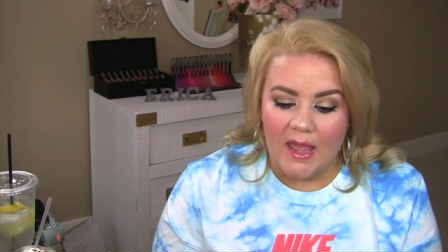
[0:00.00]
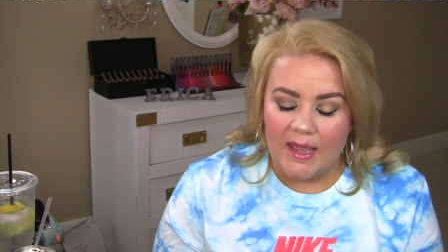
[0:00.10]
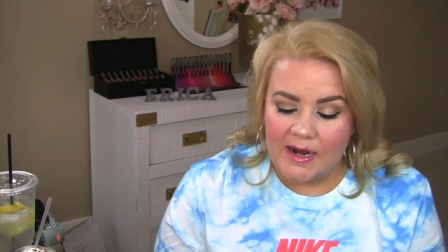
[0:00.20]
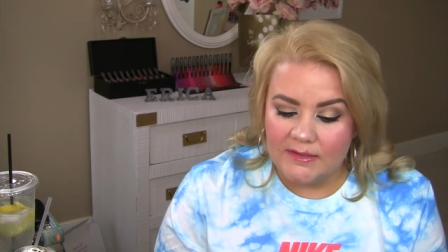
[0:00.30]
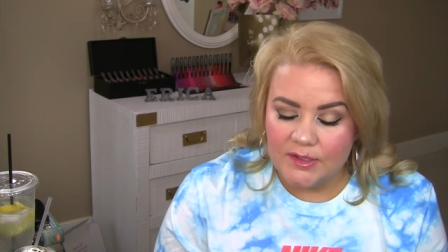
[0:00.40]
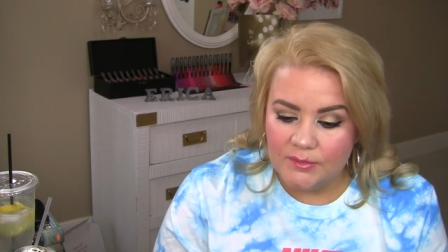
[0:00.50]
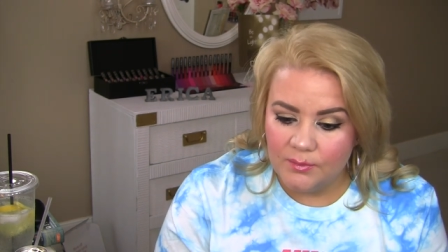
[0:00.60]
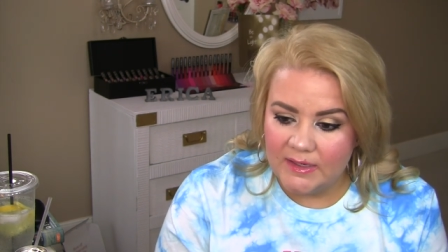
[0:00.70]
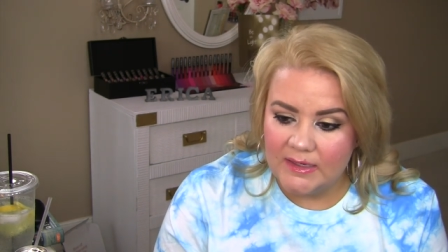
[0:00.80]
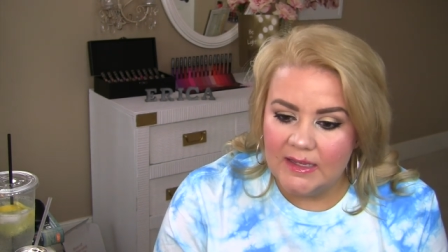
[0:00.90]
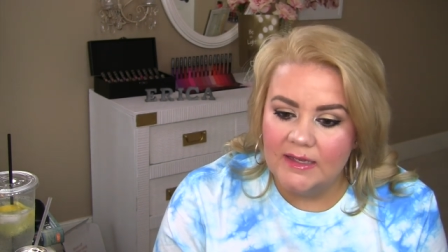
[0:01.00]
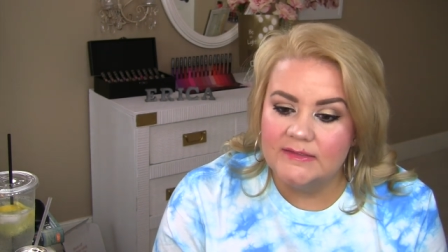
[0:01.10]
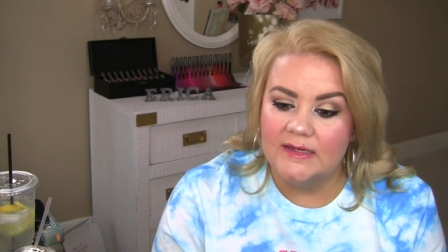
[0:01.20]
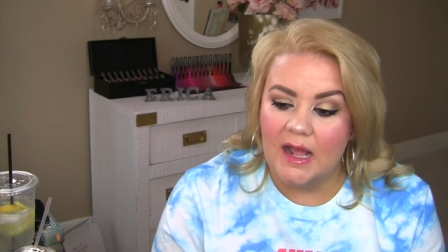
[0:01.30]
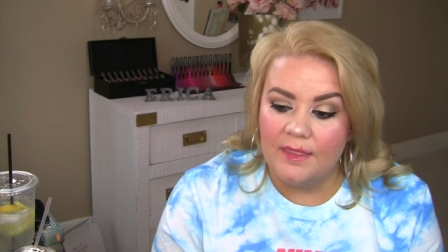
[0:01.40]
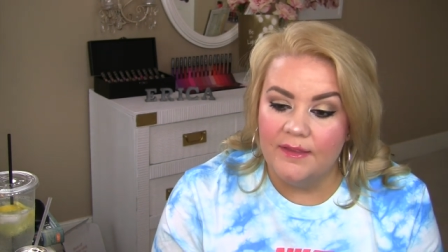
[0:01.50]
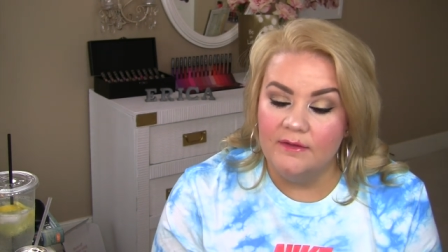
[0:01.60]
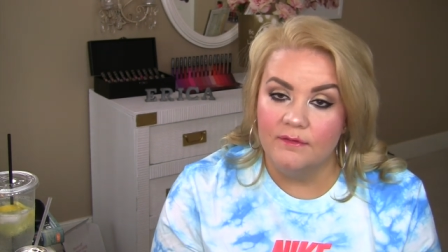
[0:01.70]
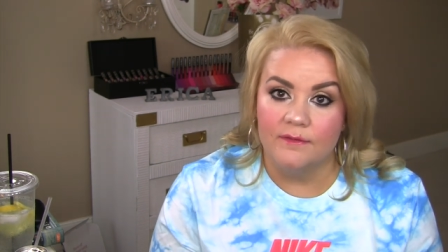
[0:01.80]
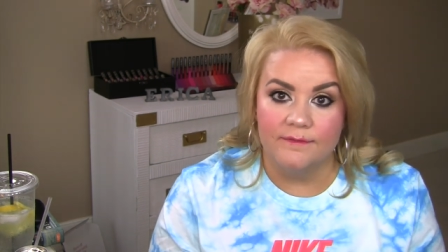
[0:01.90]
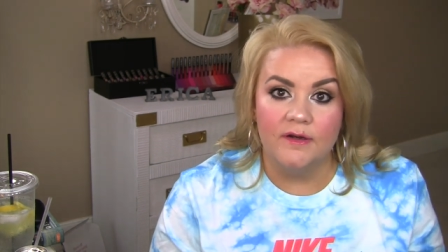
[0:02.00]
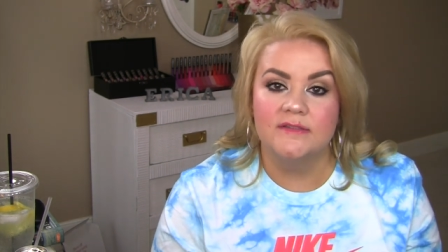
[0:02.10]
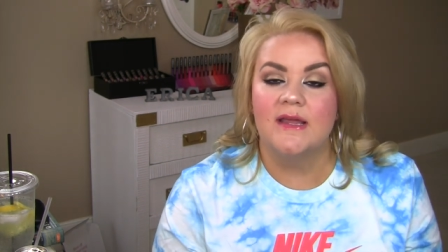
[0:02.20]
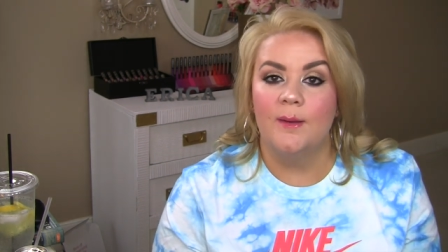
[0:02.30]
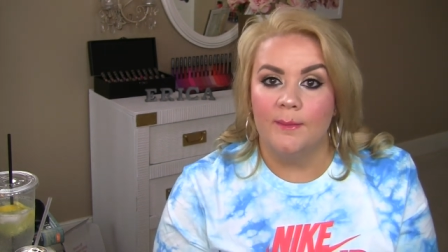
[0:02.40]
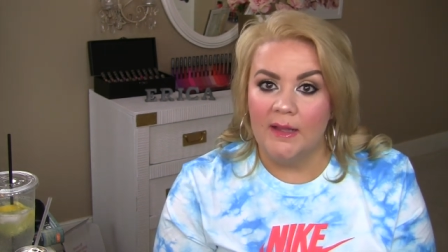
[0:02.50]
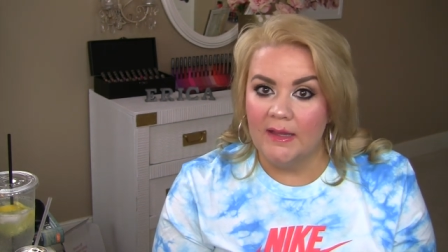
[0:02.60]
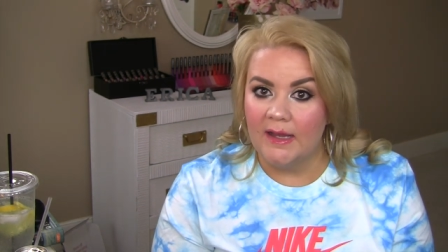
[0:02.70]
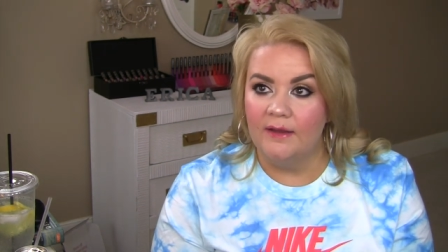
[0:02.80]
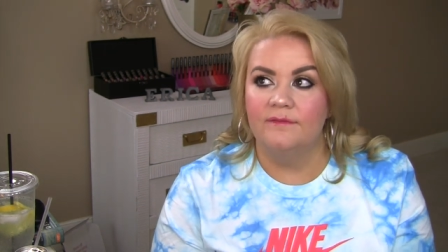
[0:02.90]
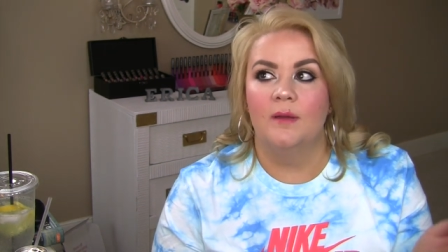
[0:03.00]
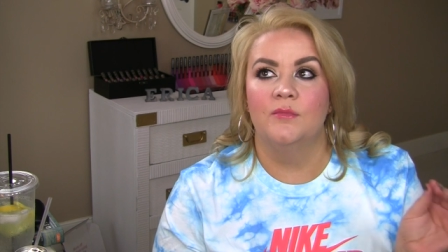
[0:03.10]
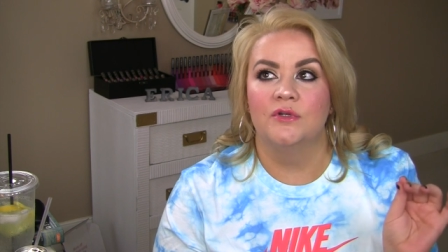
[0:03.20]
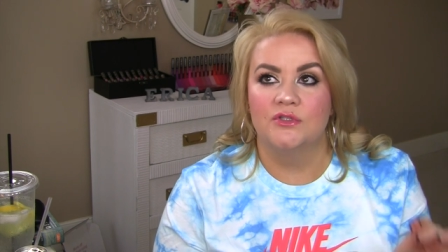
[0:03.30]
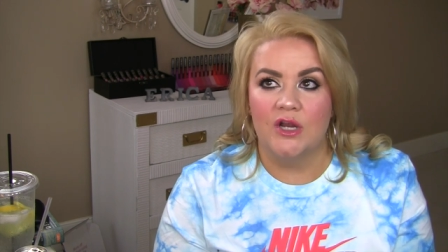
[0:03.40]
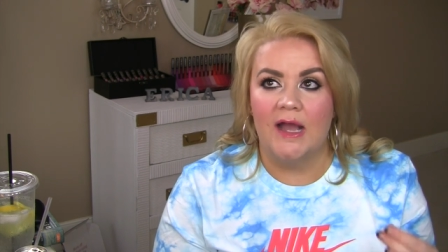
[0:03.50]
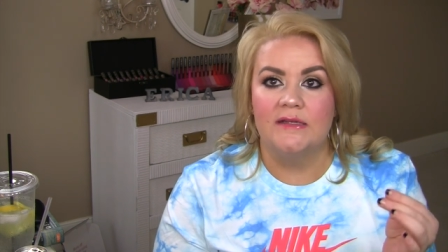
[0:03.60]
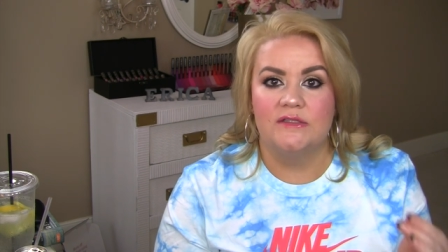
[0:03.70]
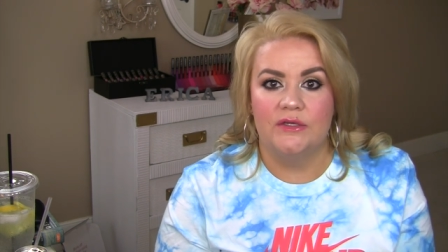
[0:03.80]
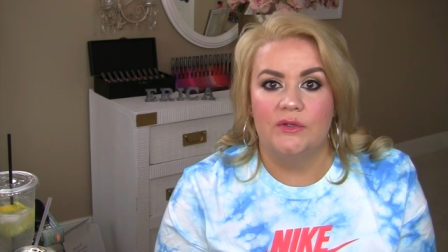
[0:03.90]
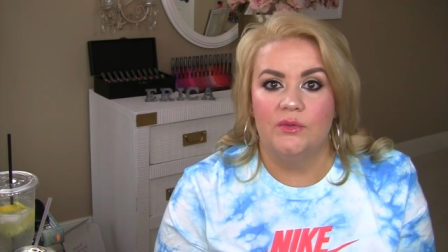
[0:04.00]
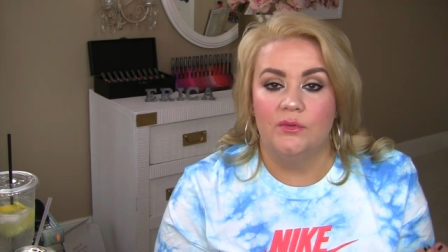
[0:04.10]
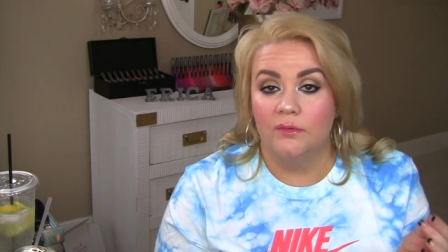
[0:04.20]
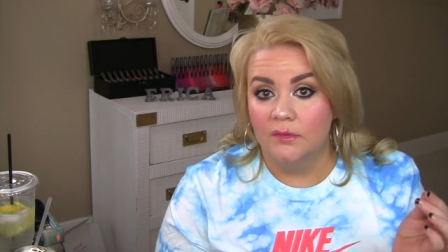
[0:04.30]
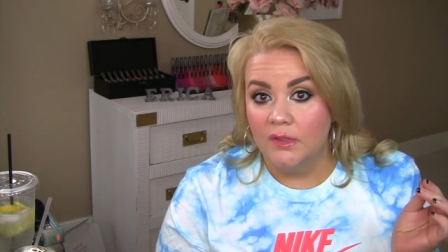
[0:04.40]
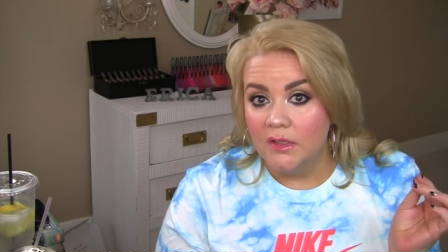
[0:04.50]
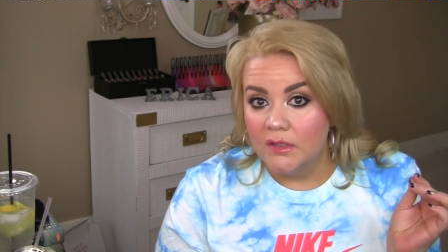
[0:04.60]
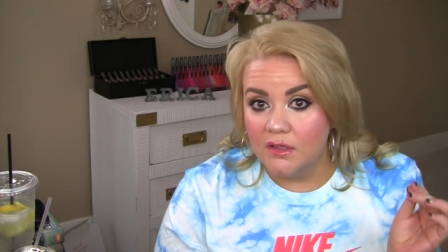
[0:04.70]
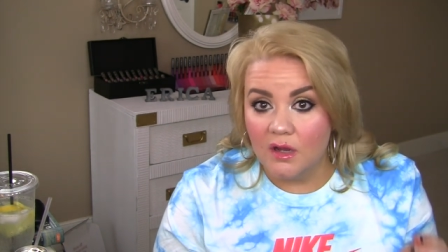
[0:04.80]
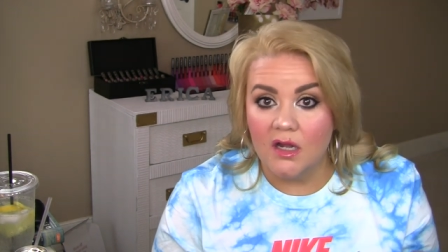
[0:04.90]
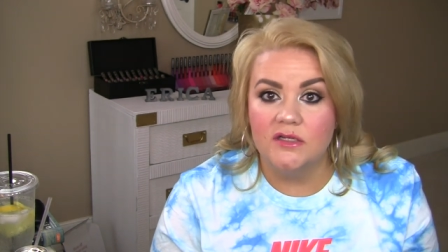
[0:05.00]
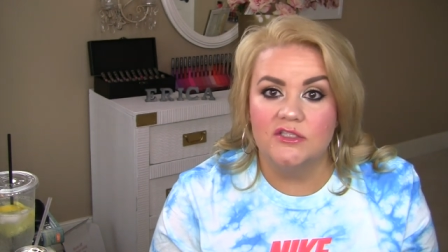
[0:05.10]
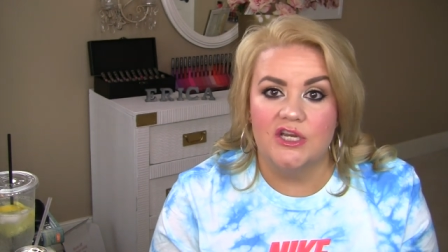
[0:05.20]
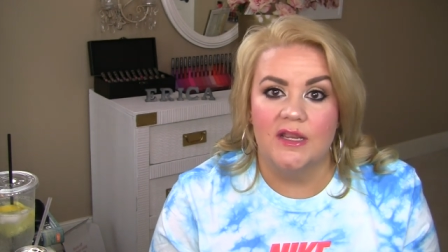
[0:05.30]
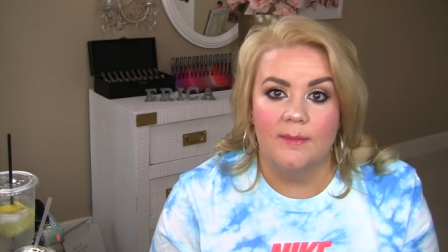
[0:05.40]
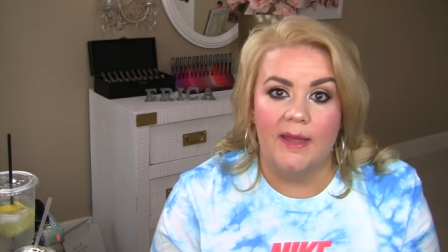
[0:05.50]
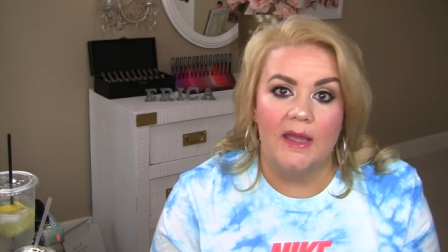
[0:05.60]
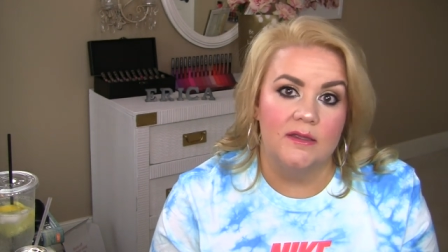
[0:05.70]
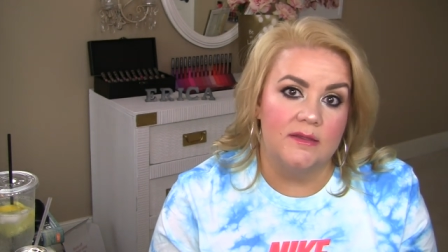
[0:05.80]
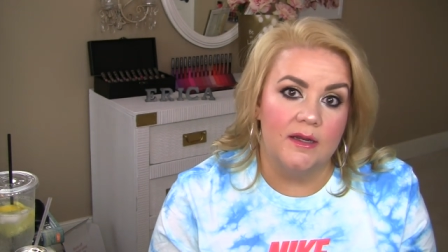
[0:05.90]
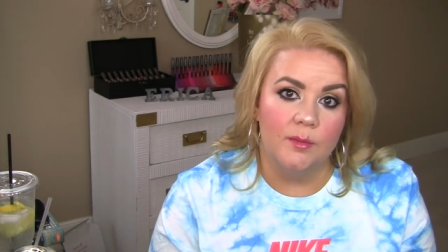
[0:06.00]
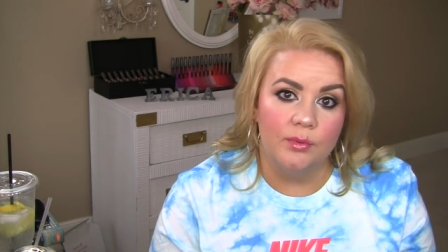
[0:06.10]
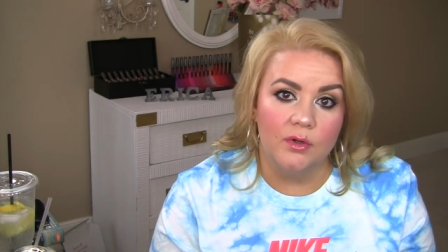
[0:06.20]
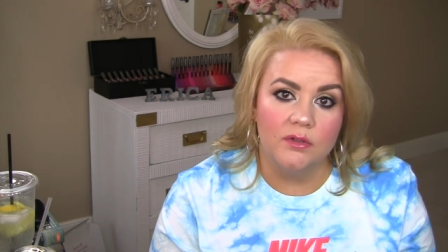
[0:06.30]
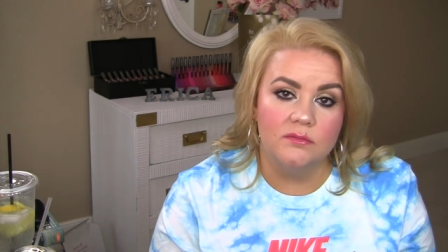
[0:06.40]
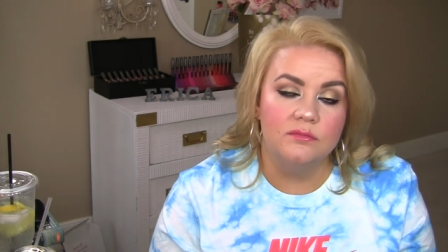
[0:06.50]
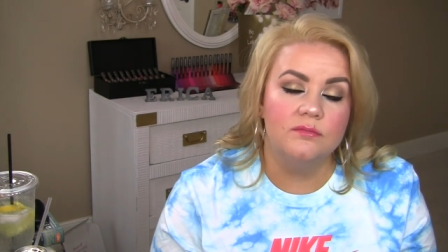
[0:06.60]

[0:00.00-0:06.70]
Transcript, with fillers: And I told Wendy, I said, I think for the first time in my life, I'm going to try to not check a bag at the airport.